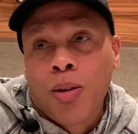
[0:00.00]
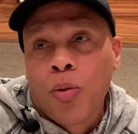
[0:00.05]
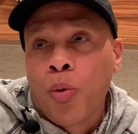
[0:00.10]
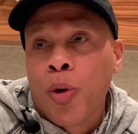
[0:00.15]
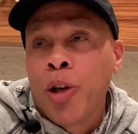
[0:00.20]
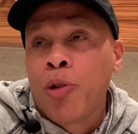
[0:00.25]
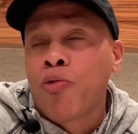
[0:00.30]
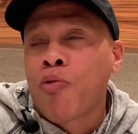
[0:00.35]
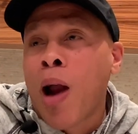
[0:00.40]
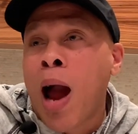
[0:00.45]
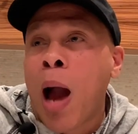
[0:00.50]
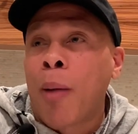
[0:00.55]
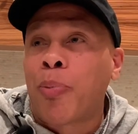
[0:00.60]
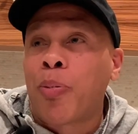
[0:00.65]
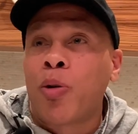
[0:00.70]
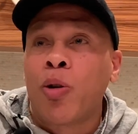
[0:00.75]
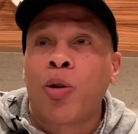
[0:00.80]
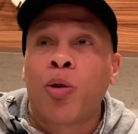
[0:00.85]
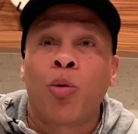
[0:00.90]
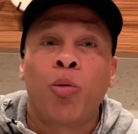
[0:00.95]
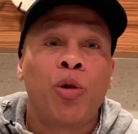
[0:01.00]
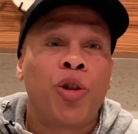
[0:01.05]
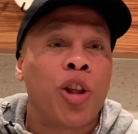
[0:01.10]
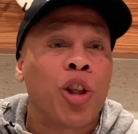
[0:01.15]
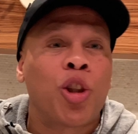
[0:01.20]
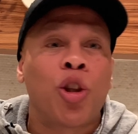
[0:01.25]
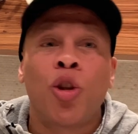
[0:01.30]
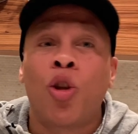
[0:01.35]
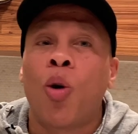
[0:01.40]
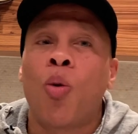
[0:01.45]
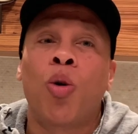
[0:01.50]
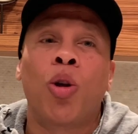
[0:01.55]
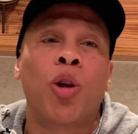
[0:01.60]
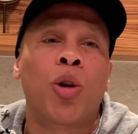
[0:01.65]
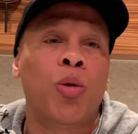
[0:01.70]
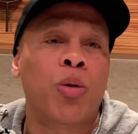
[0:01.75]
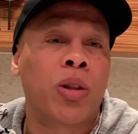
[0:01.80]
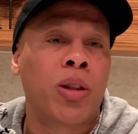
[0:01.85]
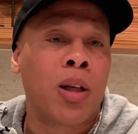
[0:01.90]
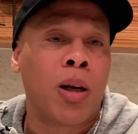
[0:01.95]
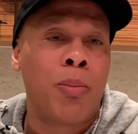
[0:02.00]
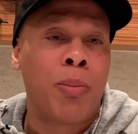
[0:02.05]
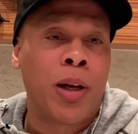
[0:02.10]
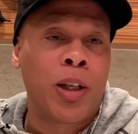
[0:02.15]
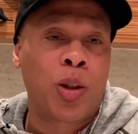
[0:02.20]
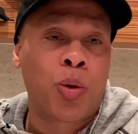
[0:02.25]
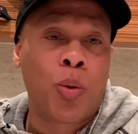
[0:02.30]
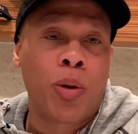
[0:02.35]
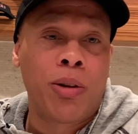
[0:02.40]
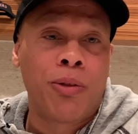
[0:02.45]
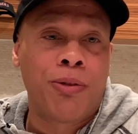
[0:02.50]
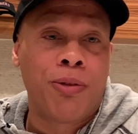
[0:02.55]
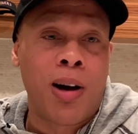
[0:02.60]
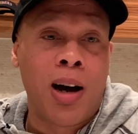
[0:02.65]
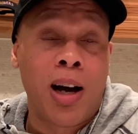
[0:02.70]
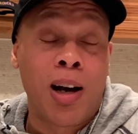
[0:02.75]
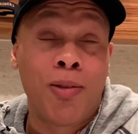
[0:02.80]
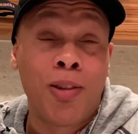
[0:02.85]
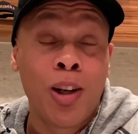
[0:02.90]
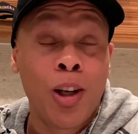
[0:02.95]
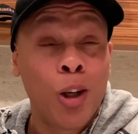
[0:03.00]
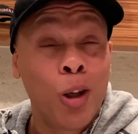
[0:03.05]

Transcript: We rappers who just know a little something at 25.